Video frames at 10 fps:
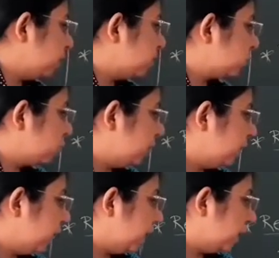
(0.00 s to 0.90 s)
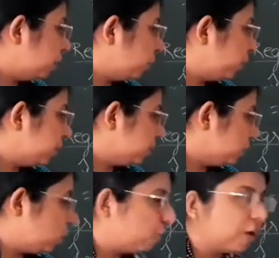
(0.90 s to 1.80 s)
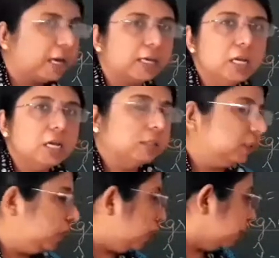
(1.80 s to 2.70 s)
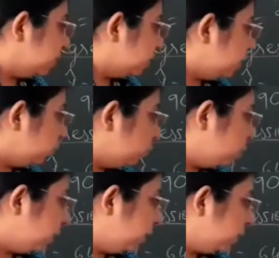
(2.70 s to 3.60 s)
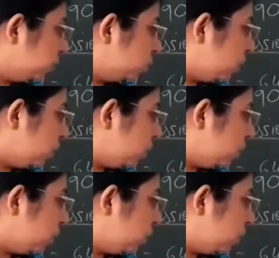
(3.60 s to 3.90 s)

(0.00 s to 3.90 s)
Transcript: plus 29.05, the answer that would be coming to